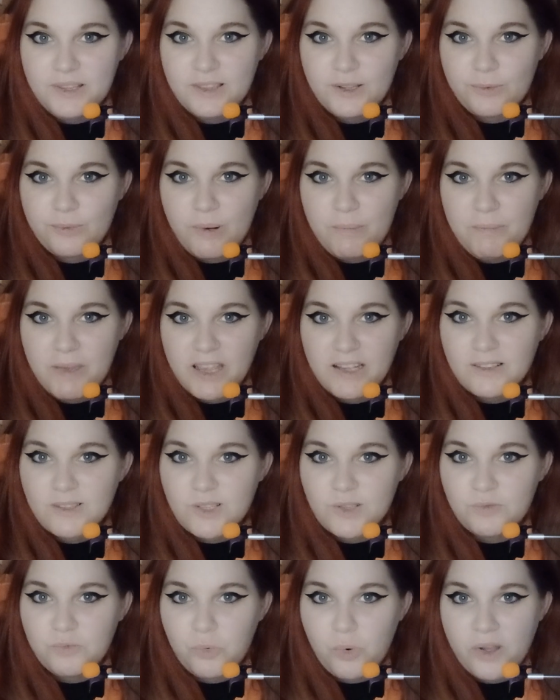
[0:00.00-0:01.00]
the remains
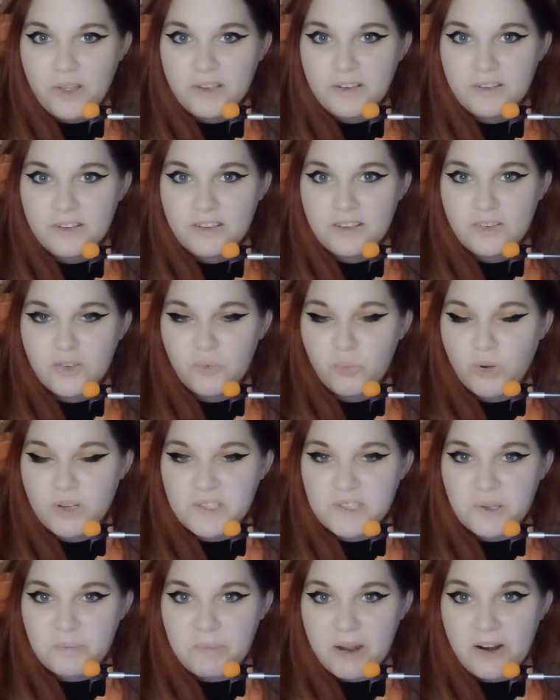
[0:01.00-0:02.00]
of what
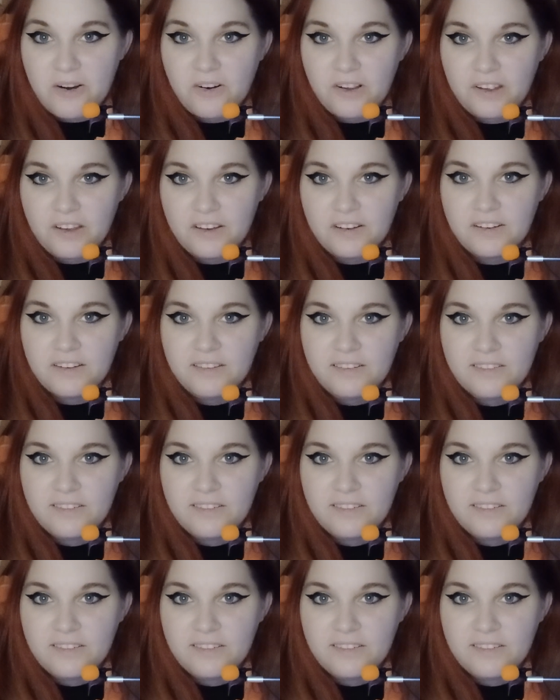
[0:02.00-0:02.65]
was America.